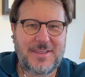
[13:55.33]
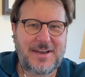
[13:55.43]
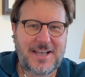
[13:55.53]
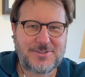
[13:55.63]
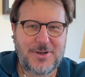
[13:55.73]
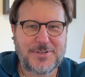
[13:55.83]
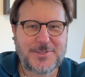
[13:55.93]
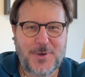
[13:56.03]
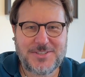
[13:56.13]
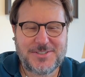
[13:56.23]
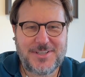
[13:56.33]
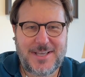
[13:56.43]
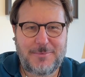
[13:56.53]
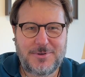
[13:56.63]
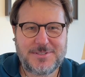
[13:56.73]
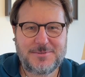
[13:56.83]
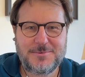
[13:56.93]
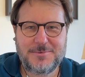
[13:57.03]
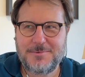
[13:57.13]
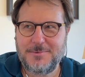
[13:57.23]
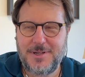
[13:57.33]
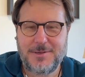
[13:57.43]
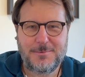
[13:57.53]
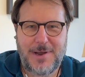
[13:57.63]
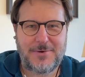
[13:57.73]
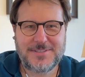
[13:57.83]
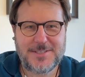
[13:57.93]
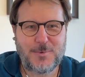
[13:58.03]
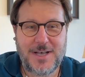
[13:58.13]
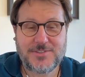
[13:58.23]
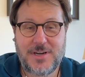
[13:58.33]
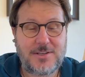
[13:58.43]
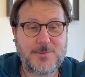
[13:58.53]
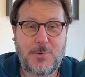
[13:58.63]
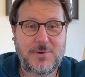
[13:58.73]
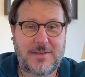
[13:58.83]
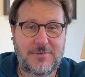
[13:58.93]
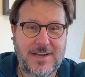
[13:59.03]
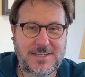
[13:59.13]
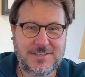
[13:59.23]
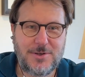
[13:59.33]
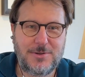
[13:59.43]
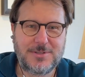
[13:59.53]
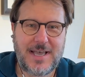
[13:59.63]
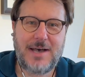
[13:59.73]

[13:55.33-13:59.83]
The next obvious question to them was, well, where is this Y strainer? Because we were never actually told.